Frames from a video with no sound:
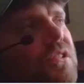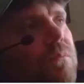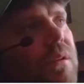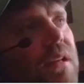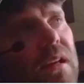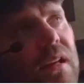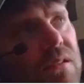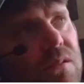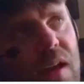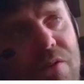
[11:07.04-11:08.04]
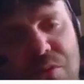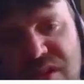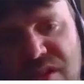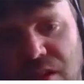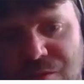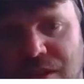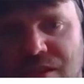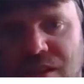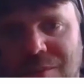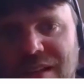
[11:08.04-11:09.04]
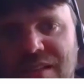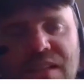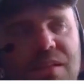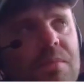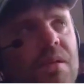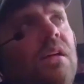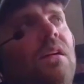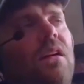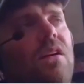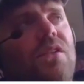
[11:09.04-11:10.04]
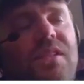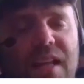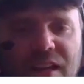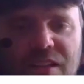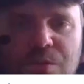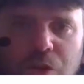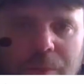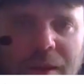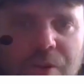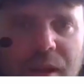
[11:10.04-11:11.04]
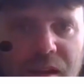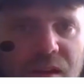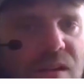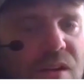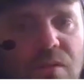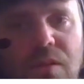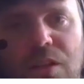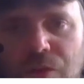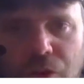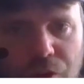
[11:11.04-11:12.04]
book should be, everyone starts with this on my team, the 10X Rule by Grant Cardone. You've